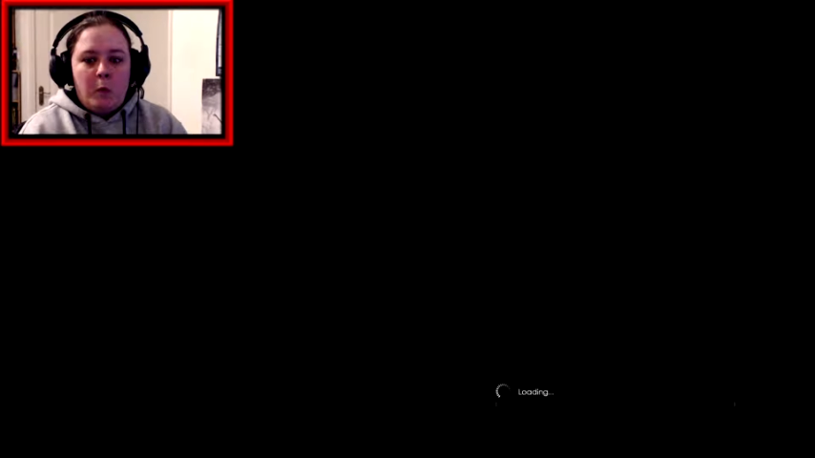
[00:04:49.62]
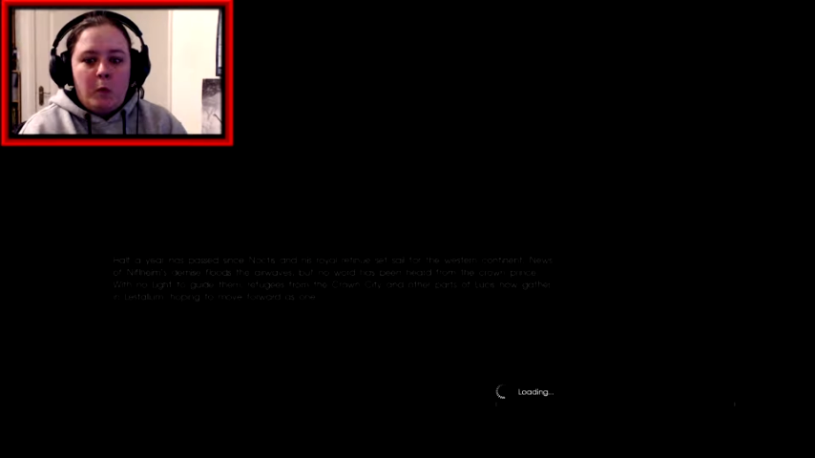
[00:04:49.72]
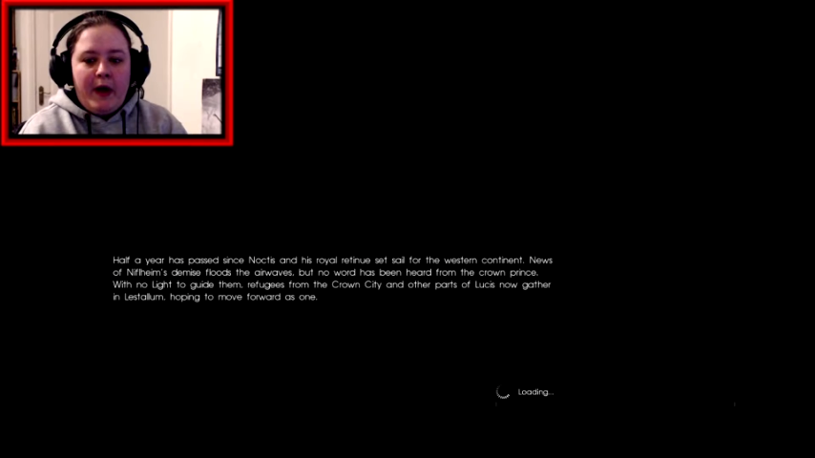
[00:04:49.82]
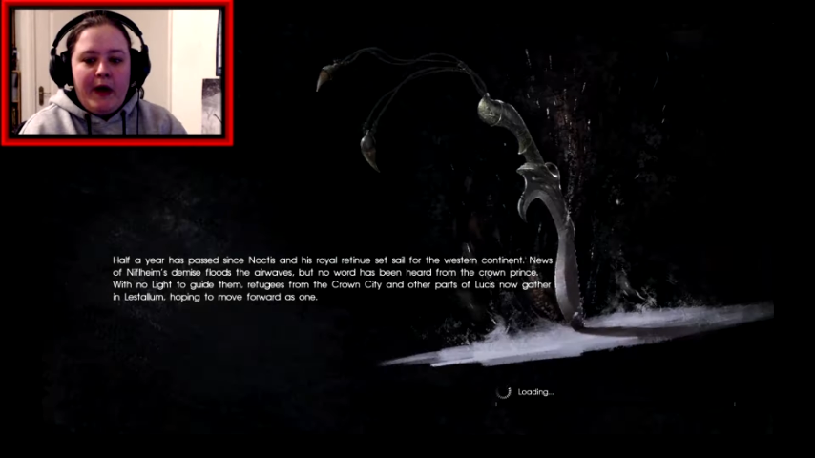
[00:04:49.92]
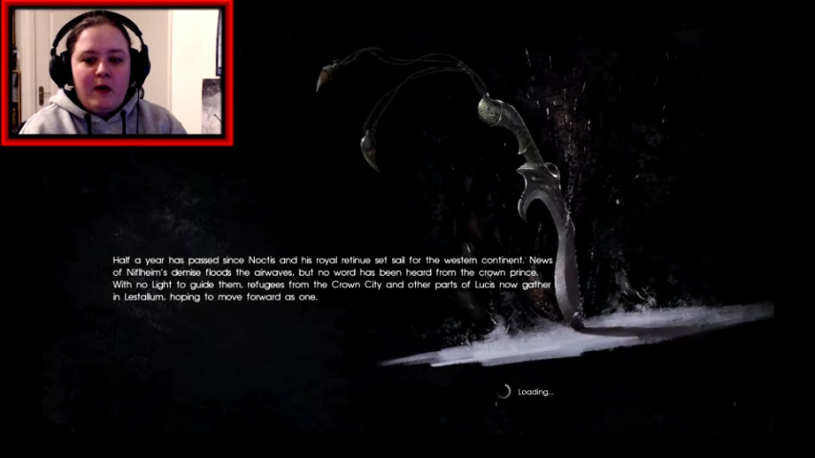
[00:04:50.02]

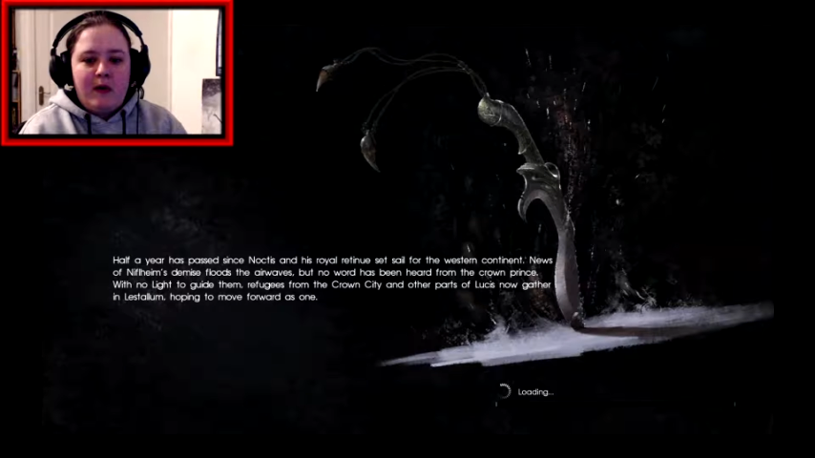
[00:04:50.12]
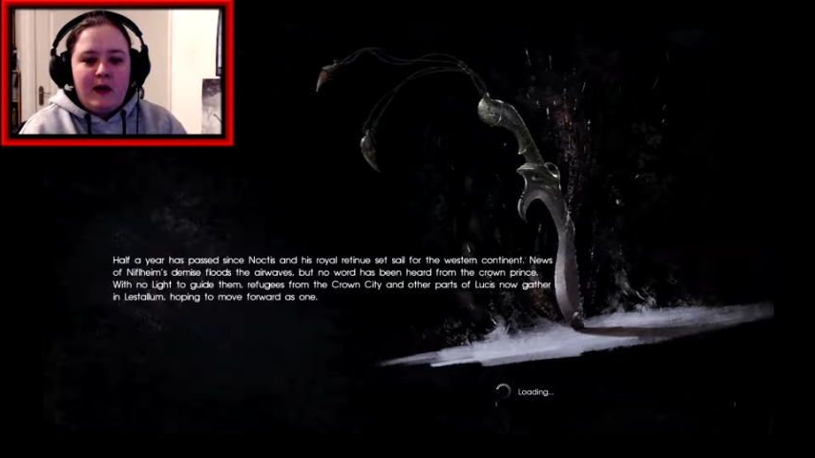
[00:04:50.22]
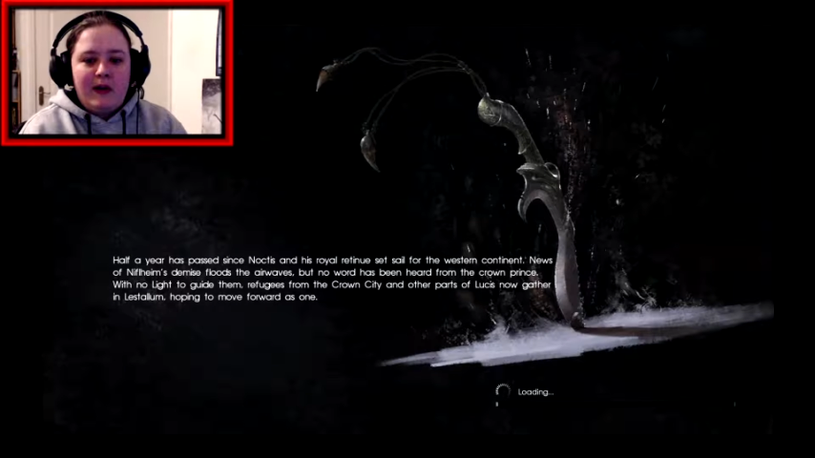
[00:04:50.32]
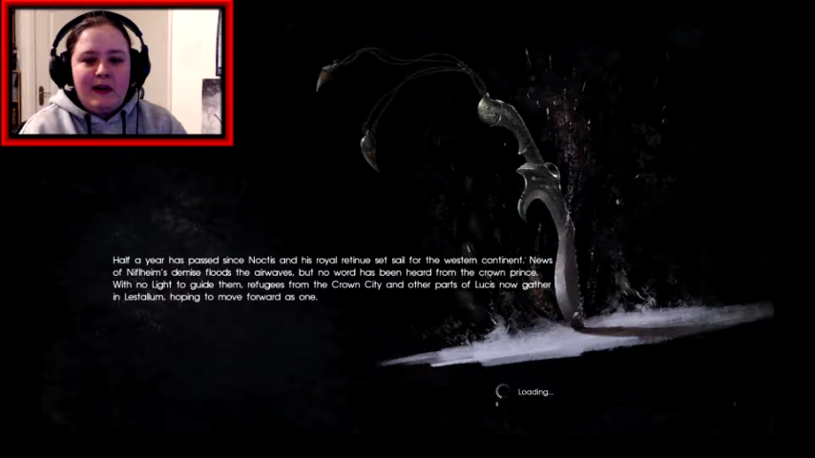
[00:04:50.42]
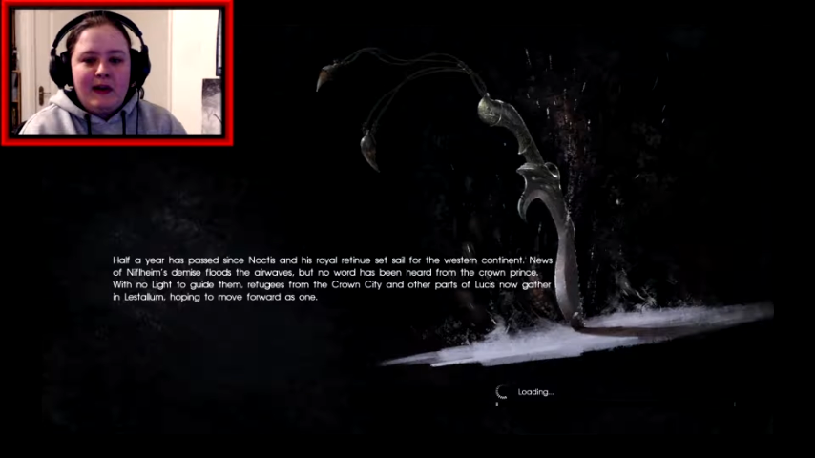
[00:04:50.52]
Wow.
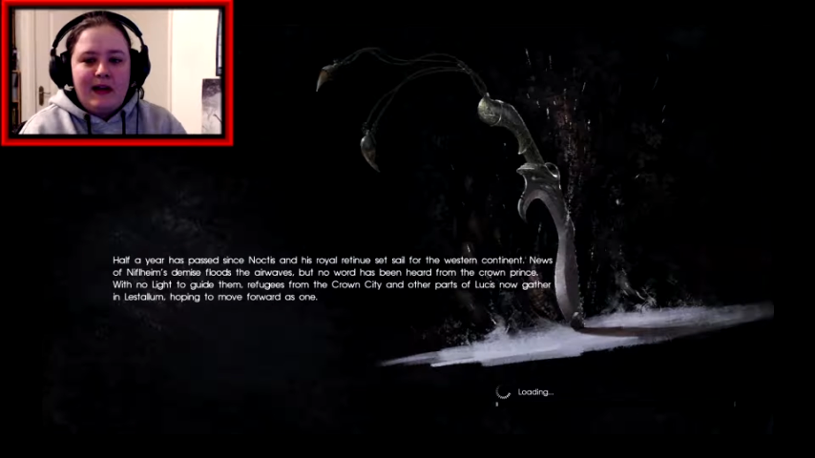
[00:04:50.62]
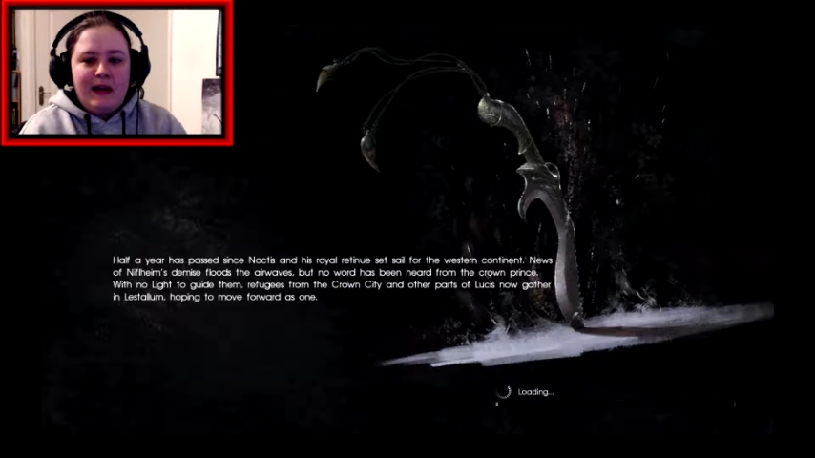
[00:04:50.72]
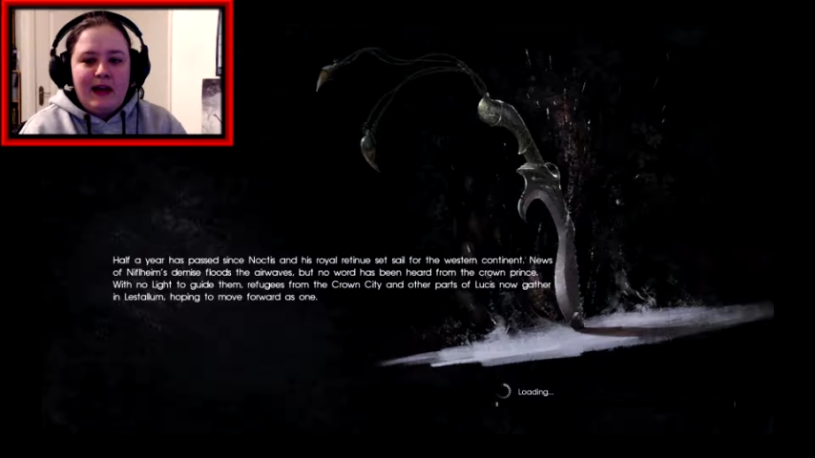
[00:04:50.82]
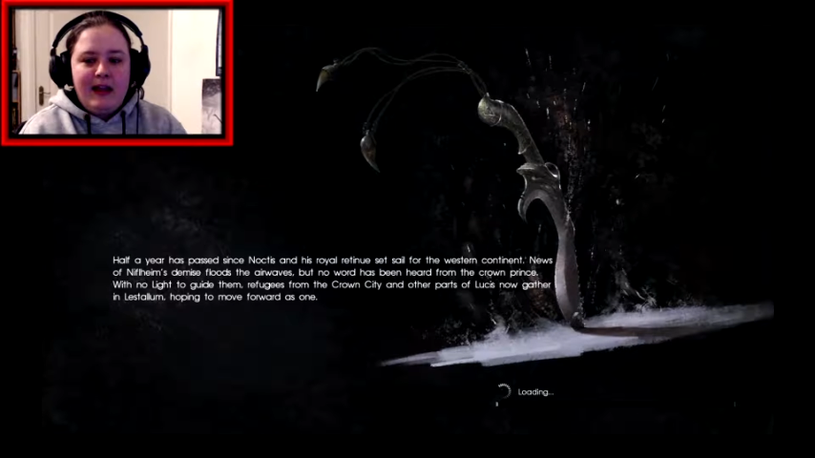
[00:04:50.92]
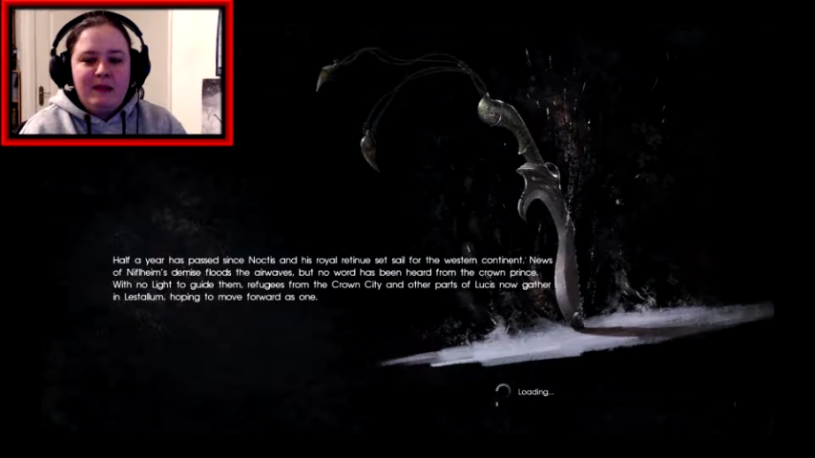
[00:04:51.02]

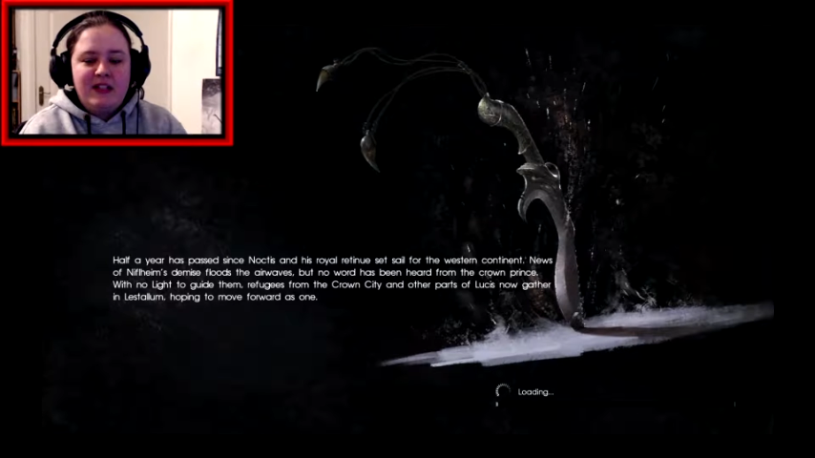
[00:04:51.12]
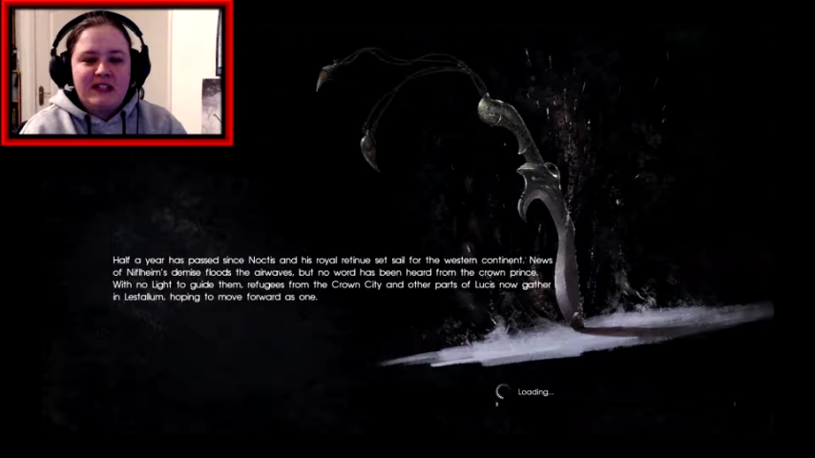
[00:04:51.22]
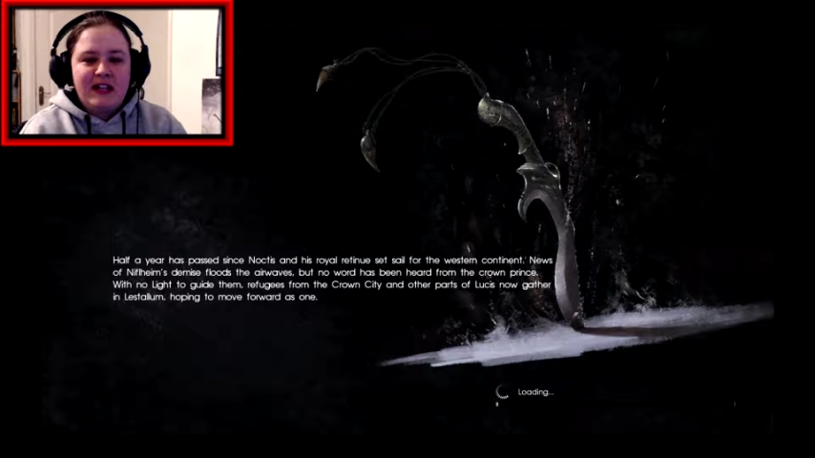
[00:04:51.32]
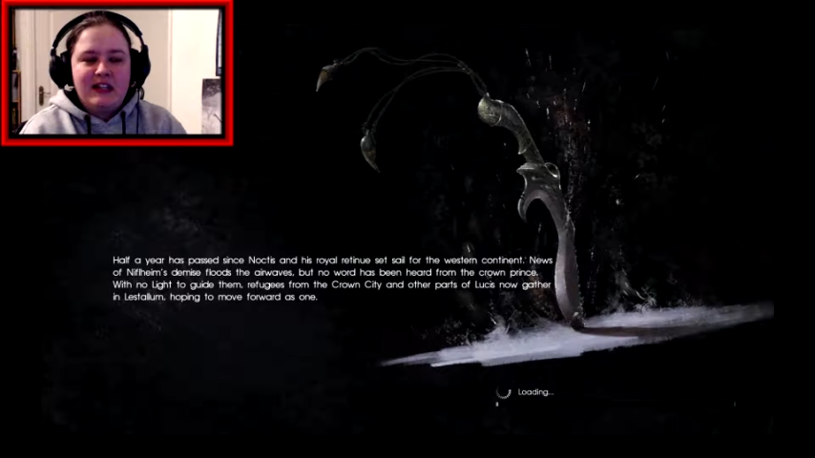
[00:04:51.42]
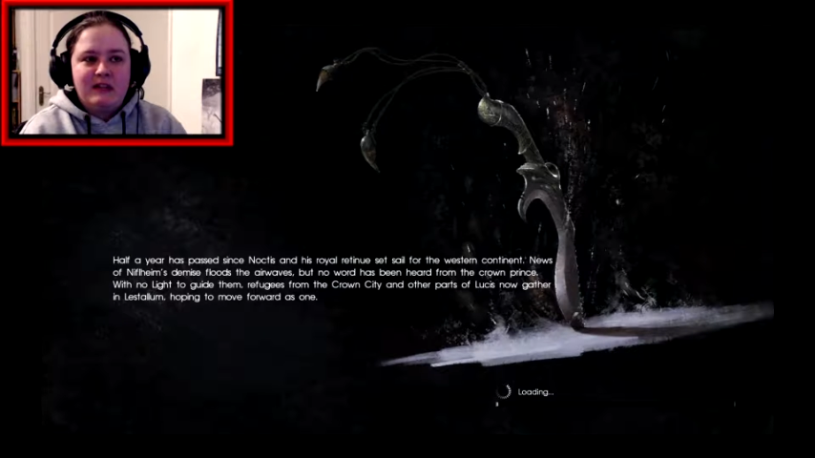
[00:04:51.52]
I am
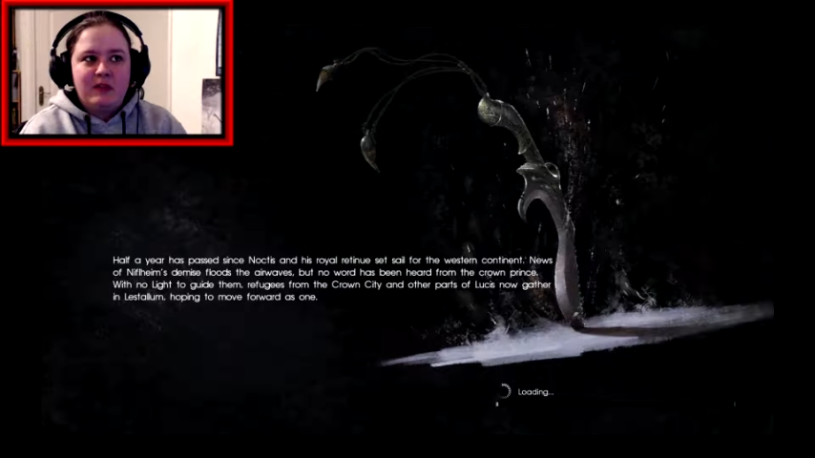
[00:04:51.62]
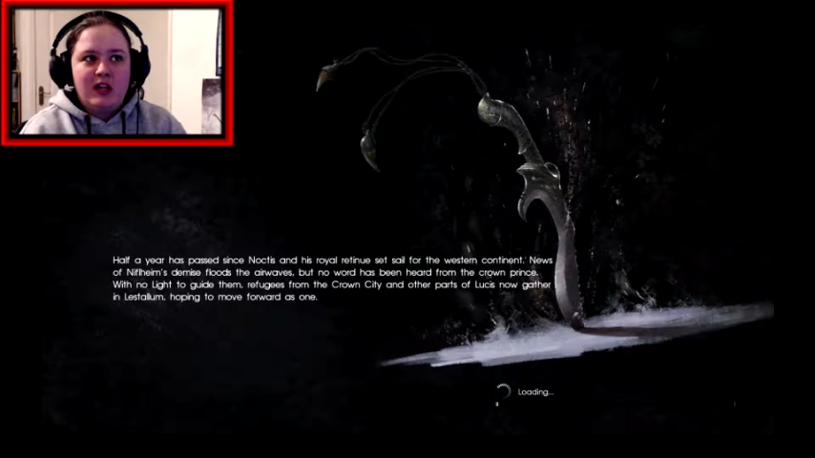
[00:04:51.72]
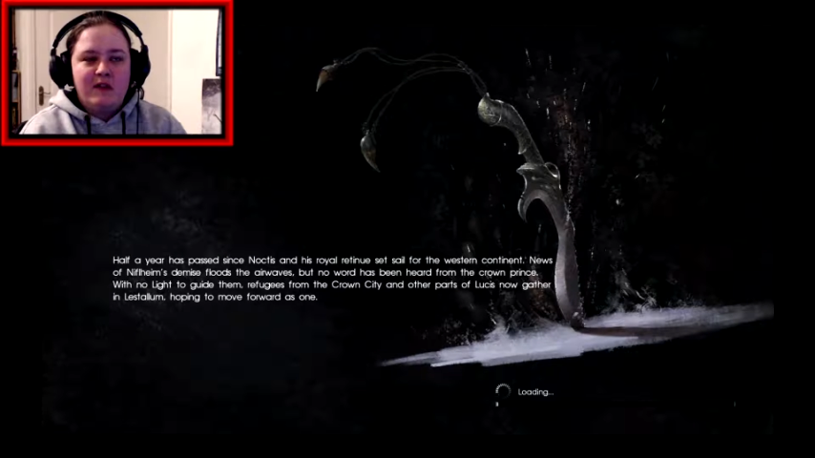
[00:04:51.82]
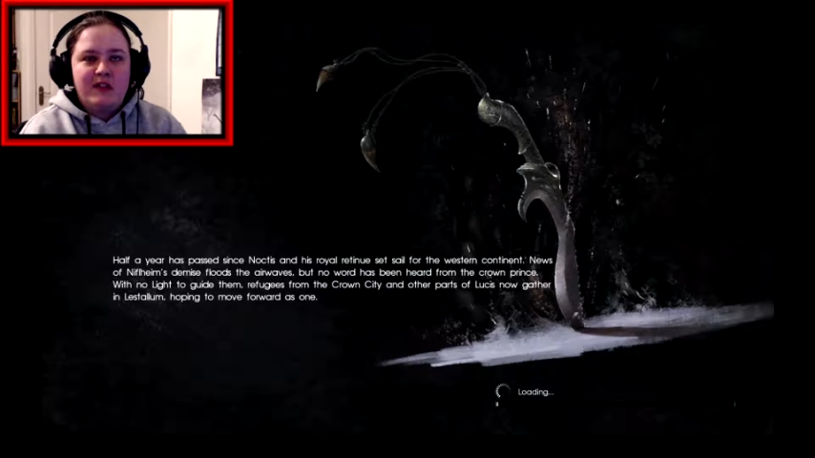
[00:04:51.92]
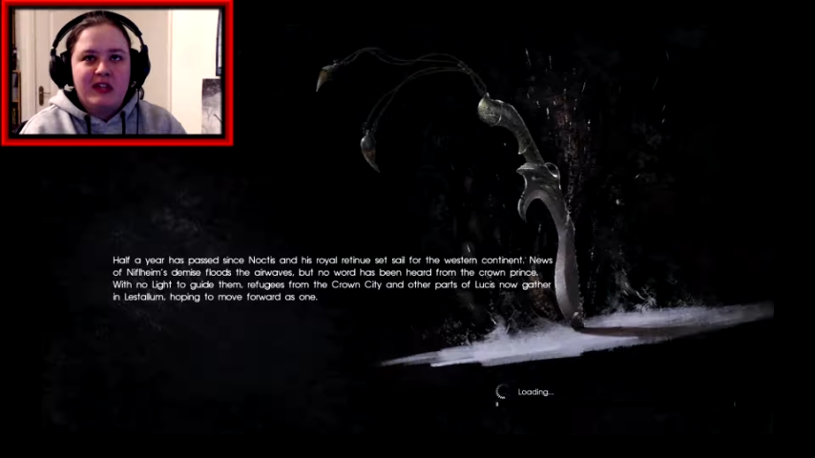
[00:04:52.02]
excited. I'm nervous.